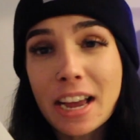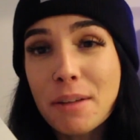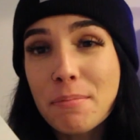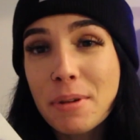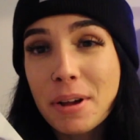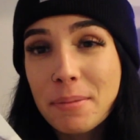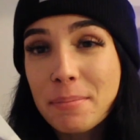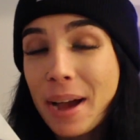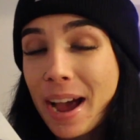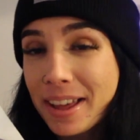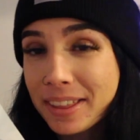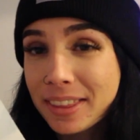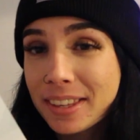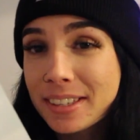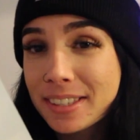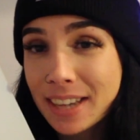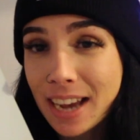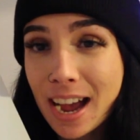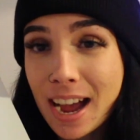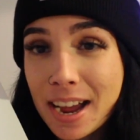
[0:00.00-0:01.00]
album at the
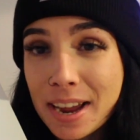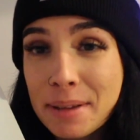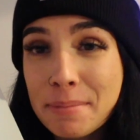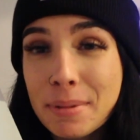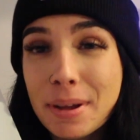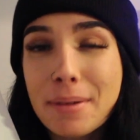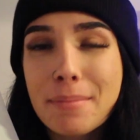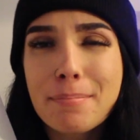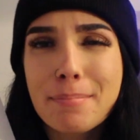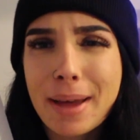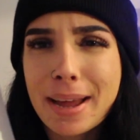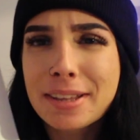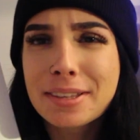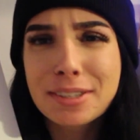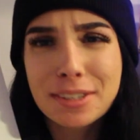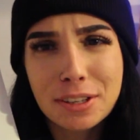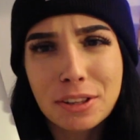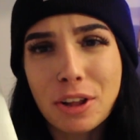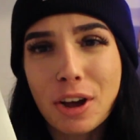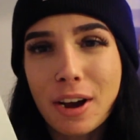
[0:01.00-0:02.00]
time
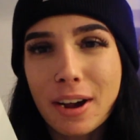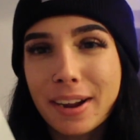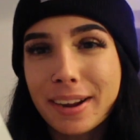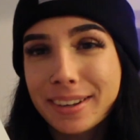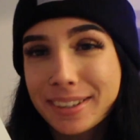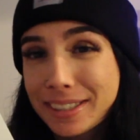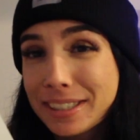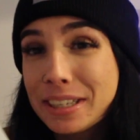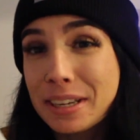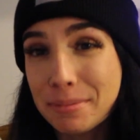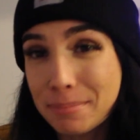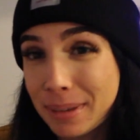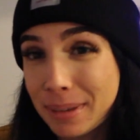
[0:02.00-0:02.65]
meant a lot to